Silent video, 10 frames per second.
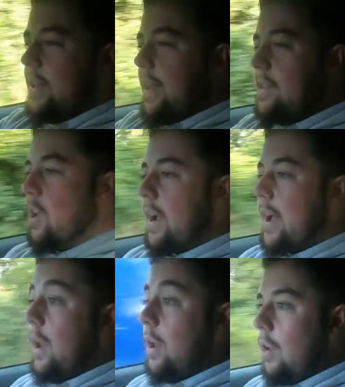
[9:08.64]
is like
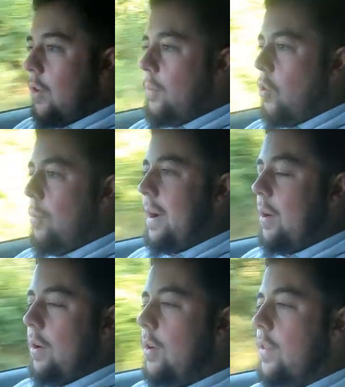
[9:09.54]
a lot more
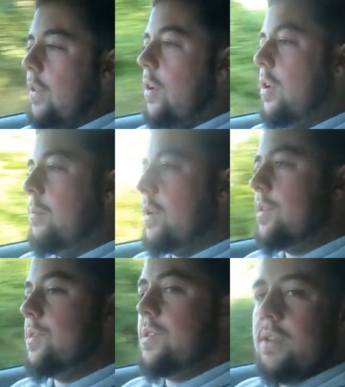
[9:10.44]
power on the island
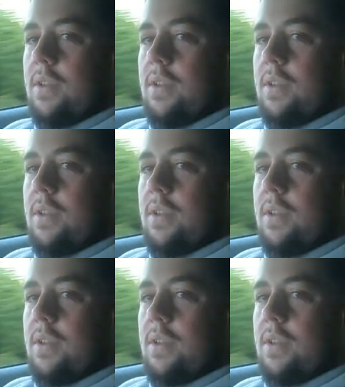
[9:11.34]
because